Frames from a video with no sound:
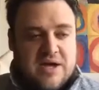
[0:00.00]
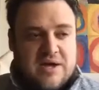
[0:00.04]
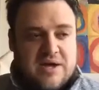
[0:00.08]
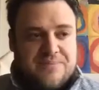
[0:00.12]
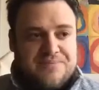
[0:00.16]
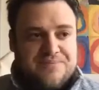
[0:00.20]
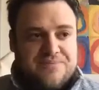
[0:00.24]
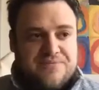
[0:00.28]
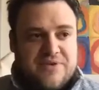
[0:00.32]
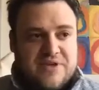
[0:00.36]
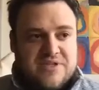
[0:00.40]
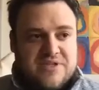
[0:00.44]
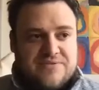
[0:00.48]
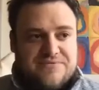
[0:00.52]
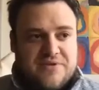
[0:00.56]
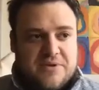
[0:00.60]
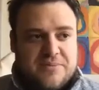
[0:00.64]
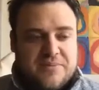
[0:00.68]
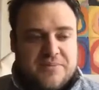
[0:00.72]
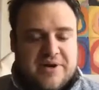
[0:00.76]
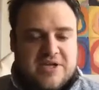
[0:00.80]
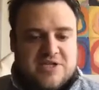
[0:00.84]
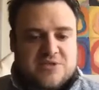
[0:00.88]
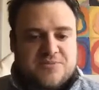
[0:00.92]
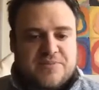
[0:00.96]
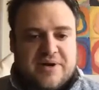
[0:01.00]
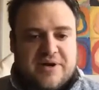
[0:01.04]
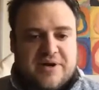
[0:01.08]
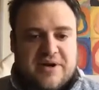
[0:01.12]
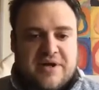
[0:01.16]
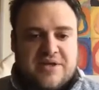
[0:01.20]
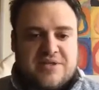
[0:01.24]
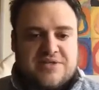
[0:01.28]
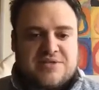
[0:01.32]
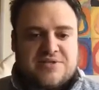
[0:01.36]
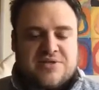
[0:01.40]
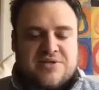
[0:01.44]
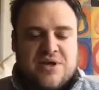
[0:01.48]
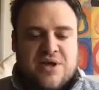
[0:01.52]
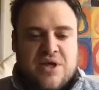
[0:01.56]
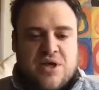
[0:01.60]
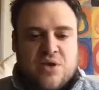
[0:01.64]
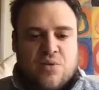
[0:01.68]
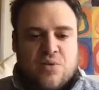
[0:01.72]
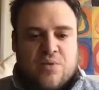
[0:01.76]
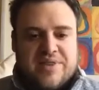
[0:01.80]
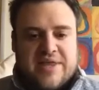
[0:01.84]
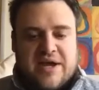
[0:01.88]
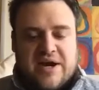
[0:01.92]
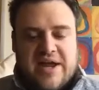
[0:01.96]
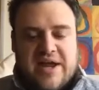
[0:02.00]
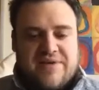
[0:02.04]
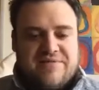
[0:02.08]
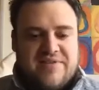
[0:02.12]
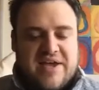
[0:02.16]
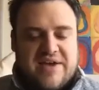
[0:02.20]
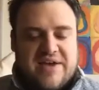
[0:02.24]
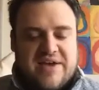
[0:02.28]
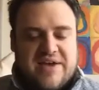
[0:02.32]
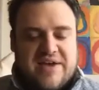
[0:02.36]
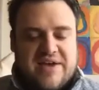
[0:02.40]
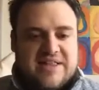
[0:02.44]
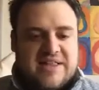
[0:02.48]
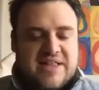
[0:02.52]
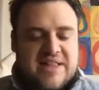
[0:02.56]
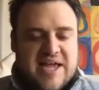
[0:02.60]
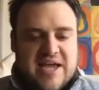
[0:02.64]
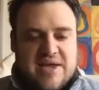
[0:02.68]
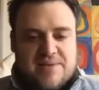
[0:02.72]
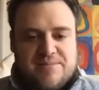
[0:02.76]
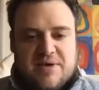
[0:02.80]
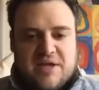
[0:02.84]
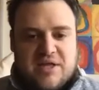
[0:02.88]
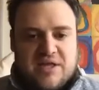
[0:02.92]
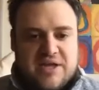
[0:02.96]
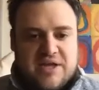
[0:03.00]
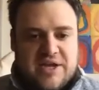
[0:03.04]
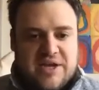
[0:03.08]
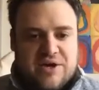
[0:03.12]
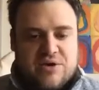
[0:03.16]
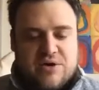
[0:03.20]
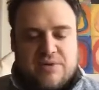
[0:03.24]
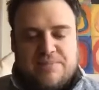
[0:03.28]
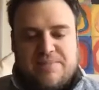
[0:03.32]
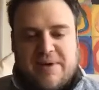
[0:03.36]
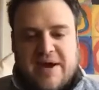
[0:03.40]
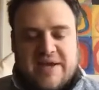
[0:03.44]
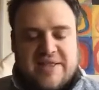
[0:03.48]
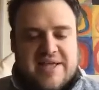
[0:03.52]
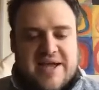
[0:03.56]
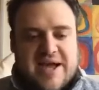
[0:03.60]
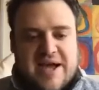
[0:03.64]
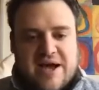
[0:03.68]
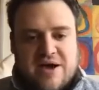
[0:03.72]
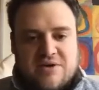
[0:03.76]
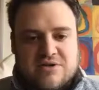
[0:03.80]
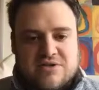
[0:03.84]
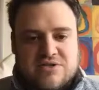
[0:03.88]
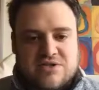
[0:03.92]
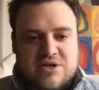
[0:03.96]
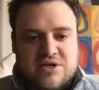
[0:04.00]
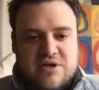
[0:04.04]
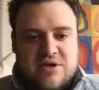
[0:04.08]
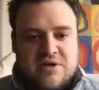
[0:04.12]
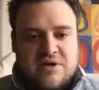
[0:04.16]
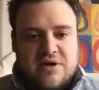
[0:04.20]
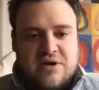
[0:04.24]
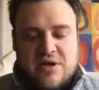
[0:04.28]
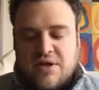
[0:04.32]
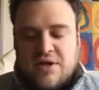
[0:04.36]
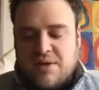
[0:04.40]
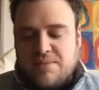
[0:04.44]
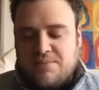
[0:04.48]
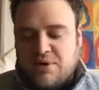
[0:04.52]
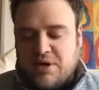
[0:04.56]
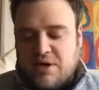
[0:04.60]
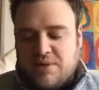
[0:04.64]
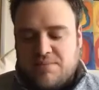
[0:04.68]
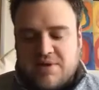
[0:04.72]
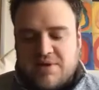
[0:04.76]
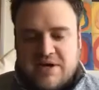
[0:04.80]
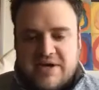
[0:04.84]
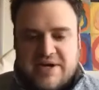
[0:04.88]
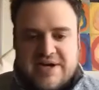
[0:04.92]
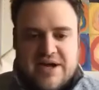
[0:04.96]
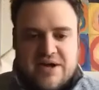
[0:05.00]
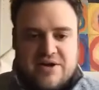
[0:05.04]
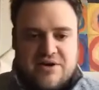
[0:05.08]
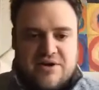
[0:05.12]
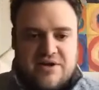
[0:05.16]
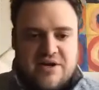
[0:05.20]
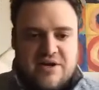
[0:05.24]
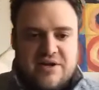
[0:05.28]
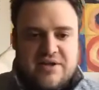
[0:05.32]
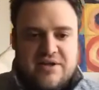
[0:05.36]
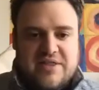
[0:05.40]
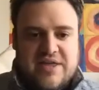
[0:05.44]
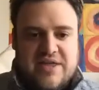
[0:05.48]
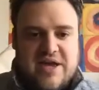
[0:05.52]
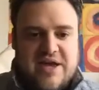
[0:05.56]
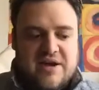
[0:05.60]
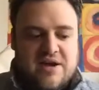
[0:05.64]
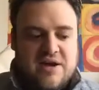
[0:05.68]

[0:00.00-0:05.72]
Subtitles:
fix and flipping experience without having to have like the liability or buying the house or putting money down or any of that.